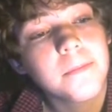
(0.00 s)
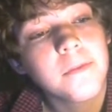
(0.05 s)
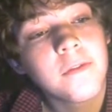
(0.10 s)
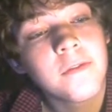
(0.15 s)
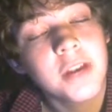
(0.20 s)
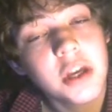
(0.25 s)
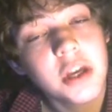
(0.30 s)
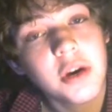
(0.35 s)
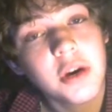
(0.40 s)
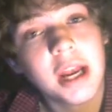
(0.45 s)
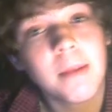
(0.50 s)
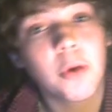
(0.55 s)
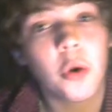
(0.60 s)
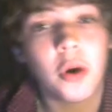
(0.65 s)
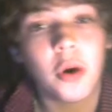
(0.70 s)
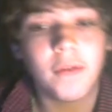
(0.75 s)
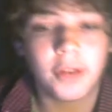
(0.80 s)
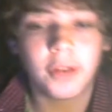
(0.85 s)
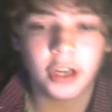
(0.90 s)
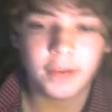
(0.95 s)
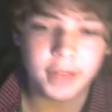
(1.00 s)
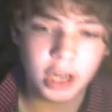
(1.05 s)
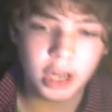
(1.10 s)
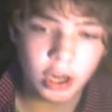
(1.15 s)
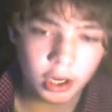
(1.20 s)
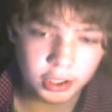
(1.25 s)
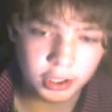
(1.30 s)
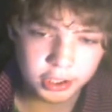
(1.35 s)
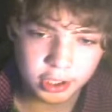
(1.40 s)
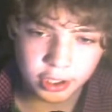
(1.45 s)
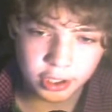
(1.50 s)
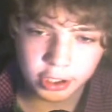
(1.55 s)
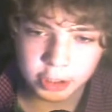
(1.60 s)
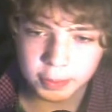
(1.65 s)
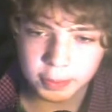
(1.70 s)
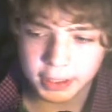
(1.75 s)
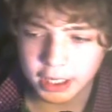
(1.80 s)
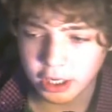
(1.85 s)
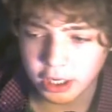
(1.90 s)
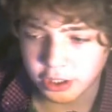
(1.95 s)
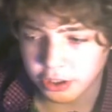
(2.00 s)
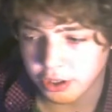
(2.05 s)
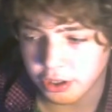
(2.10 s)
video game equivalent of the Oscars, but the Oscars